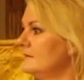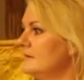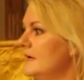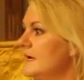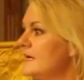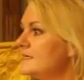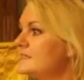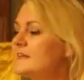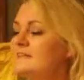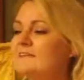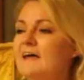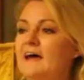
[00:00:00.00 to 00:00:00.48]

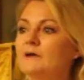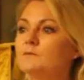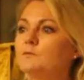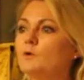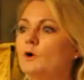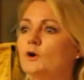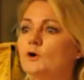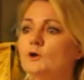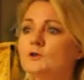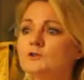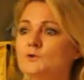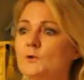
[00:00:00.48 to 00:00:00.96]
Isn't that
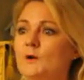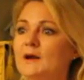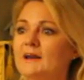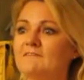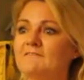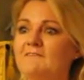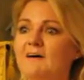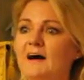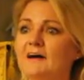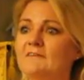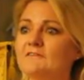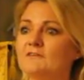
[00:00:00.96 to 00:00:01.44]
what all
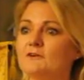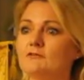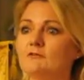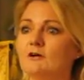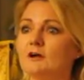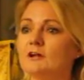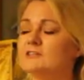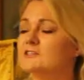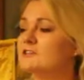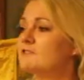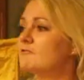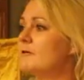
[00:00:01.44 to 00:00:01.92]

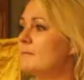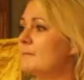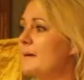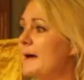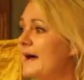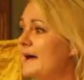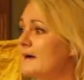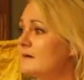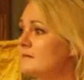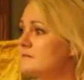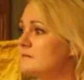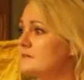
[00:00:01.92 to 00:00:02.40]
25-year-olds are
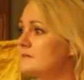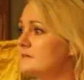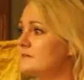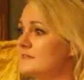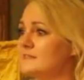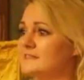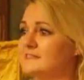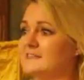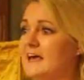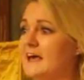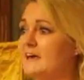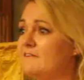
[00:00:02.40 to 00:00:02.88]
about?
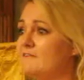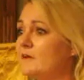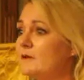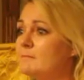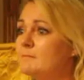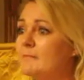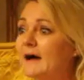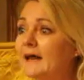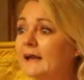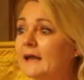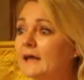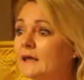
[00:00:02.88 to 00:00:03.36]

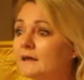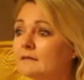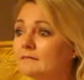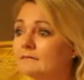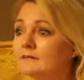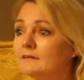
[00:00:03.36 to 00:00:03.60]
Saving money?